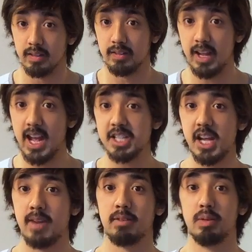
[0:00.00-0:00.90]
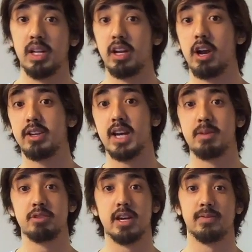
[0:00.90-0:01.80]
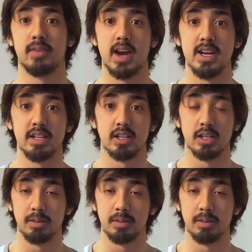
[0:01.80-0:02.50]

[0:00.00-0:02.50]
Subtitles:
they actually have a really hard time trying to find